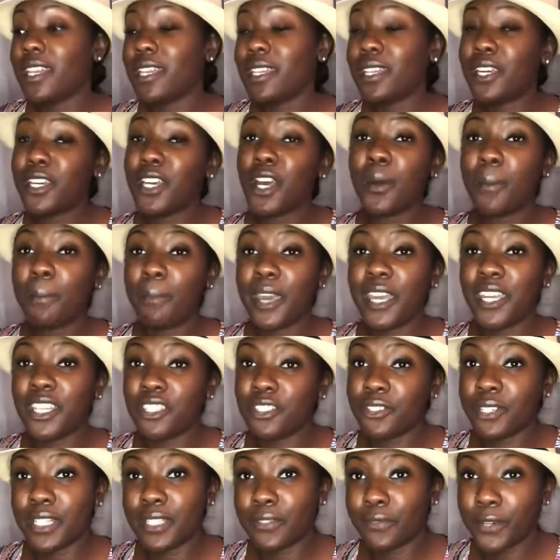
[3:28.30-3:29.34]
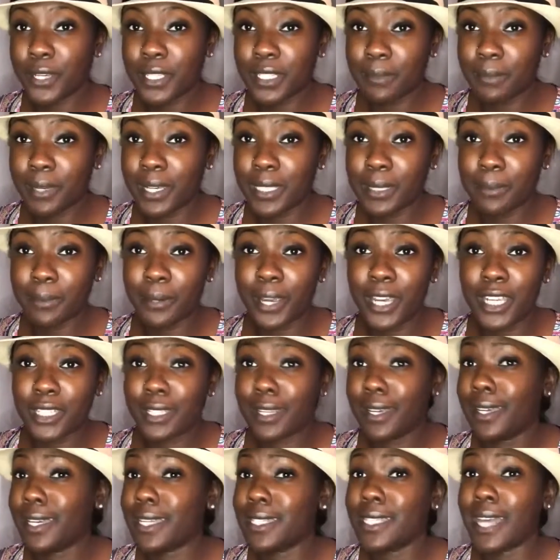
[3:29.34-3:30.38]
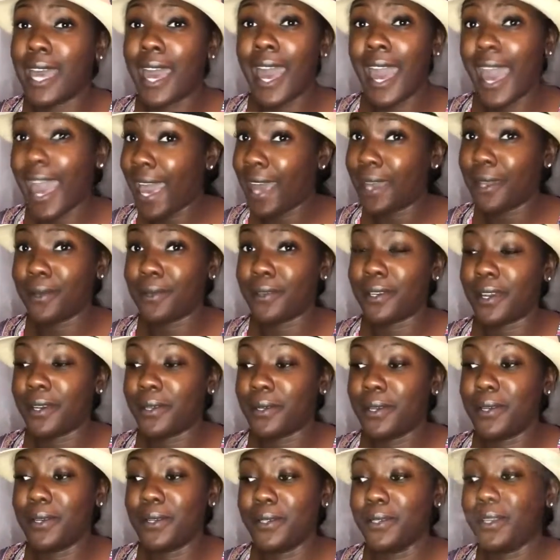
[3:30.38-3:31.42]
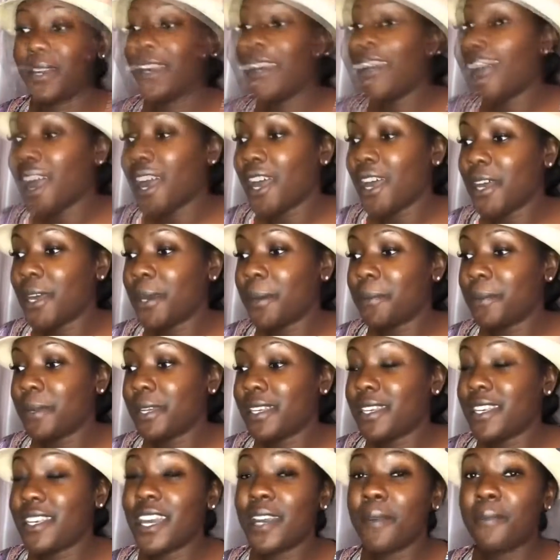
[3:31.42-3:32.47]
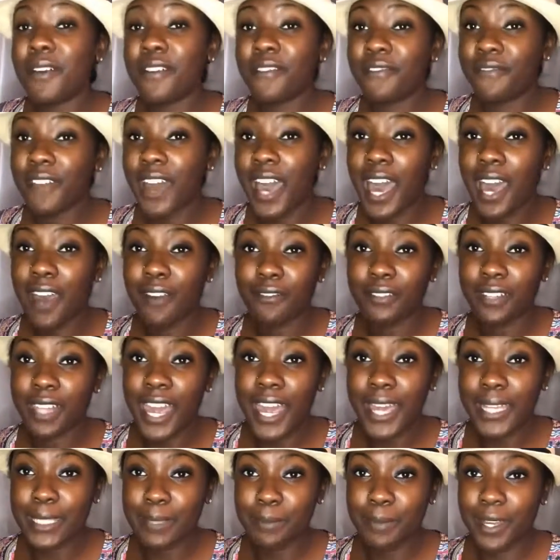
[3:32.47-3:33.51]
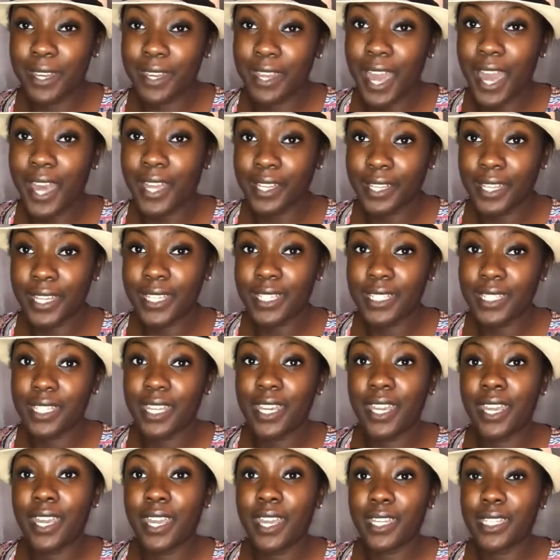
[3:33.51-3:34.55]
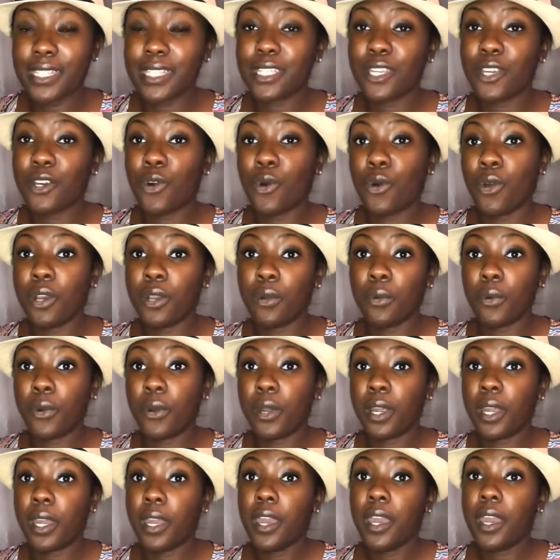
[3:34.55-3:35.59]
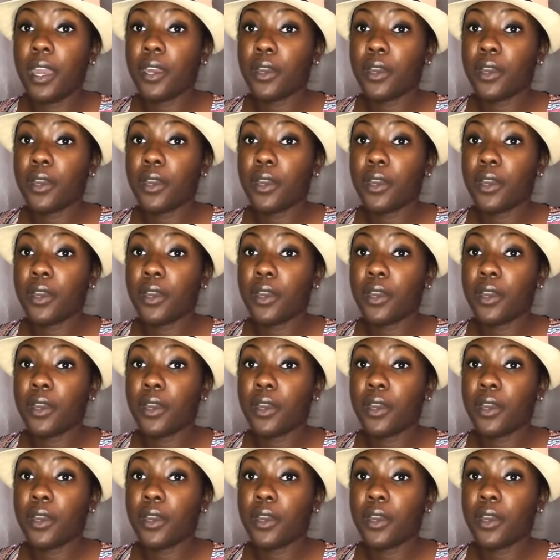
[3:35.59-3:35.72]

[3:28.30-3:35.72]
Look on Pinterest for some inspiration, because I don't know. Number 5, last but not least, is corduroy.